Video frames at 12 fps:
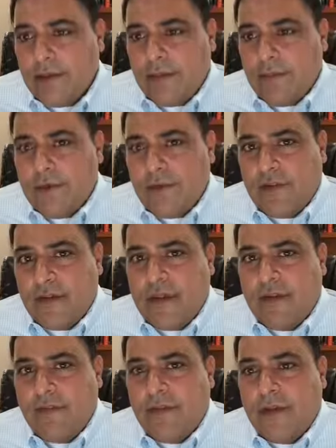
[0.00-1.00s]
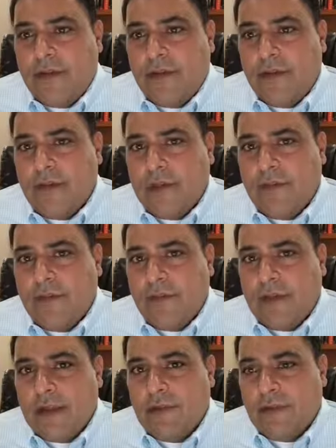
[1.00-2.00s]
because you got to have healthy amounts of
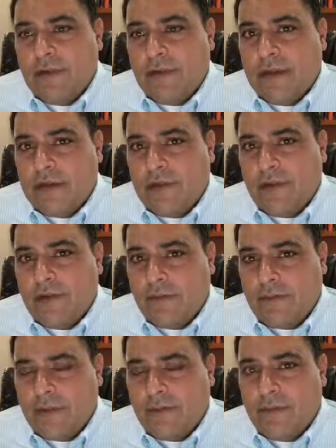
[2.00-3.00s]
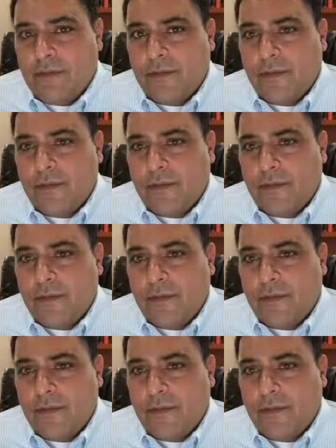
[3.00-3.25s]
vascular dilation and blood flow